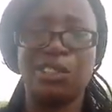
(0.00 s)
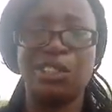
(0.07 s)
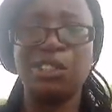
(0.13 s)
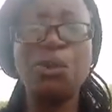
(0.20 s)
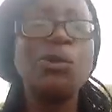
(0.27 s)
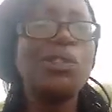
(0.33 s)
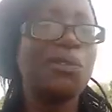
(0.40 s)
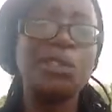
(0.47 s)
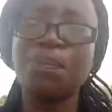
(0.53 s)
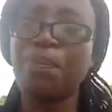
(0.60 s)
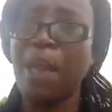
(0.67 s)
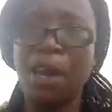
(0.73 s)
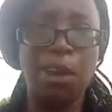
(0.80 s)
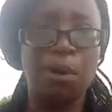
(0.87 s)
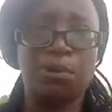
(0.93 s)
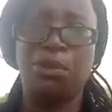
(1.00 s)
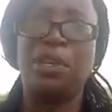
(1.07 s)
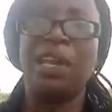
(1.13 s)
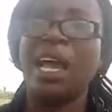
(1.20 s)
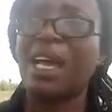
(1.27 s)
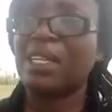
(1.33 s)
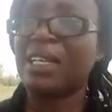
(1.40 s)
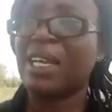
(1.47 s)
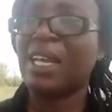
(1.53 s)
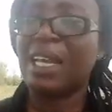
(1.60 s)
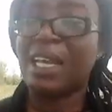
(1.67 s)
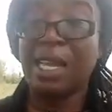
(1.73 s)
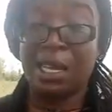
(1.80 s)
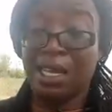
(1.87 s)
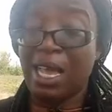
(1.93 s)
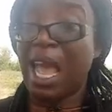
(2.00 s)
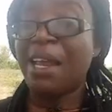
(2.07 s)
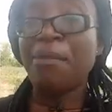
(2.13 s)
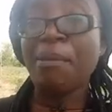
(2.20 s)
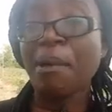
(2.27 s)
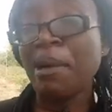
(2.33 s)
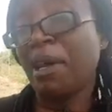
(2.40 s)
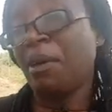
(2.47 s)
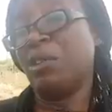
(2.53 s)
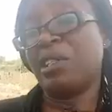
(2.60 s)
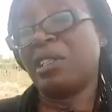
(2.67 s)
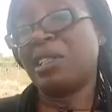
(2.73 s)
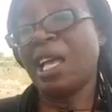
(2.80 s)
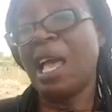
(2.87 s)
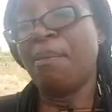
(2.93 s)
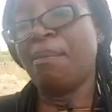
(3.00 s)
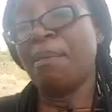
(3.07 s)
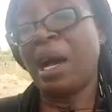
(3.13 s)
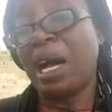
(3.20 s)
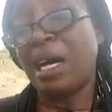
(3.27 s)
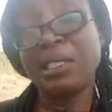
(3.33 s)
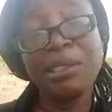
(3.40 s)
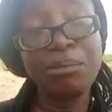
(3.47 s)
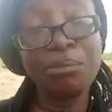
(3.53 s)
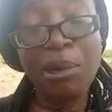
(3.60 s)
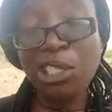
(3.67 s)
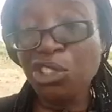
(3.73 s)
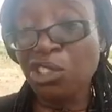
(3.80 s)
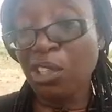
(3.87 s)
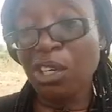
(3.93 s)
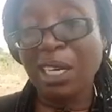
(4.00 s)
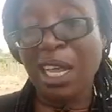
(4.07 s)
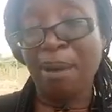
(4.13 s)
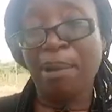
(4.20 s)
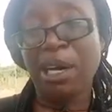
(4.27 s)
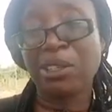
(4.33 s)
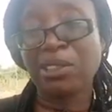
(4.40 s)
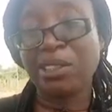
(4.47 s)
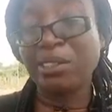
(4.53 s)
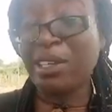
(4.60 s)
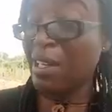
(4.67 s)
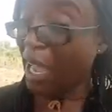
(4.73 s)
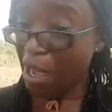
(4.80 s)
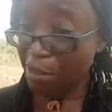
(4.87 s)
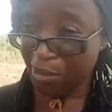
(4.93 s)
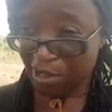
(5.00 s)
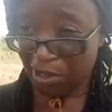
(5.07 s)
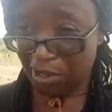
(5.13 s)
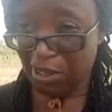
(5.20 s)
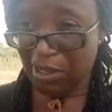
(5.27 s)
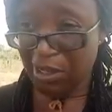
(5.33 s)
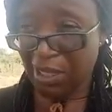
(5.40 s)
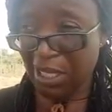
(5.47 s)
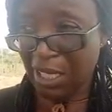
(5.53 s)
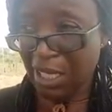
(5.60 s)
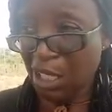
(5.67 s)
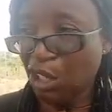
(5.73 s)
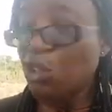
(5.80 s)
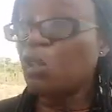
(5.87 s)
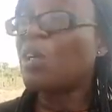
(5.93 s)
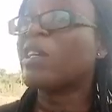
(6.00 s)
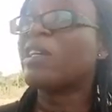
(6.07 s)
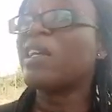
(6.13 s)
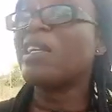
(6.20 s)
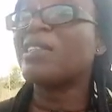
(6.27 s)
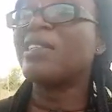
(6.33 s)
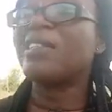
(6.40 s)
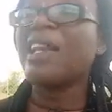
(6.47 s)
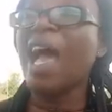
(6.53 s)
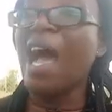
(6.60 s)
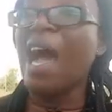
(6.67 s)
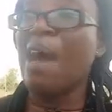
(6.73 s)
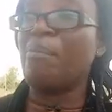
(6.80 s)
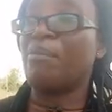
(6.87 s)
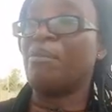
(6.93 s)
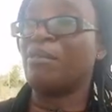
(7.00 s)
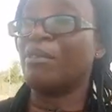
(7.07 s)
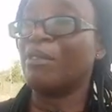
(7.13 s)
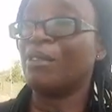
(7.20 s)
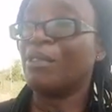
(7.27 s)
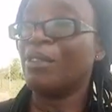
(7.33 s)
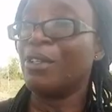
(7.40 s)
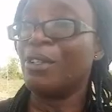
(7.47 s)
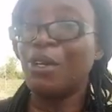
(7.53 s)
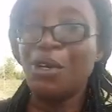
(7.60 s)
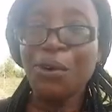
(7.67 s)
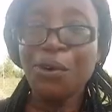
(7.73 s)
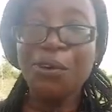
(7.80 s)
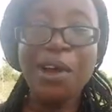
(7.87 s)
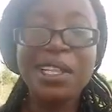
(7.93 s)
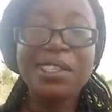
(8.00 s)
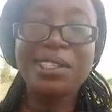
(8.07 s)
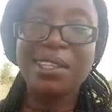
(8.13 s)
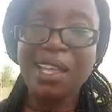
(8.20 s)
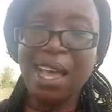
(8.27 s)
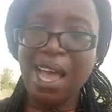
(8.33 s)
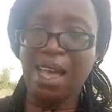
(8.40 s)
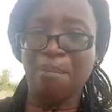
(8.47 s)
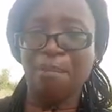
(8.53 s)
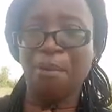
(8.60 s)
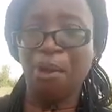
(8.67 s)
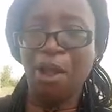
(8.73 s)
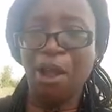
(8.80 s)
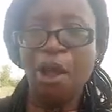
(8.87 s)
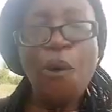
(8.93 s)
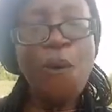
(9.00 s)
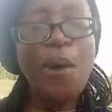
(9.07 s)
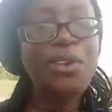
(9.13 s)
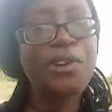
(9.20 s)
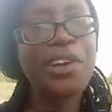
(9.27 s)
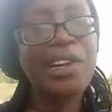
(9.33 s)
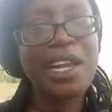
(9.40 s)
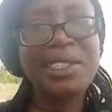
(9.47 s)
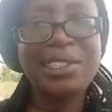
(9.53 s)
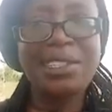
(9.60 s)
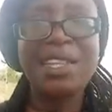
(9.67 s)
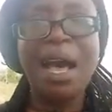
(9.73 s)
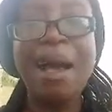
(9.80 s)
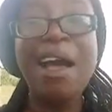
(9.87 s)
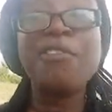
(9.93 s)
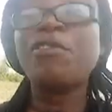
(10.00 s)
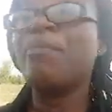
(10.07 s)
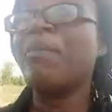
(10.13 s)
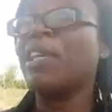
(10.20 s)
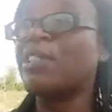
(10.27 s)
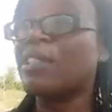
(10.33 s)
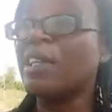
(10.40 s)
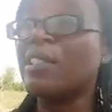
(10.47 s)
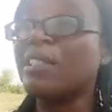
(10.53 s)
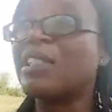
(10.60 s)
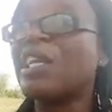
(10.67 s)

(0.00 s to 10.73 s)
You won't even spend up to that. I remember there was a time I mentioned about rain harvesting. You create dam. Create dam. When you create dam, I even mentioned it.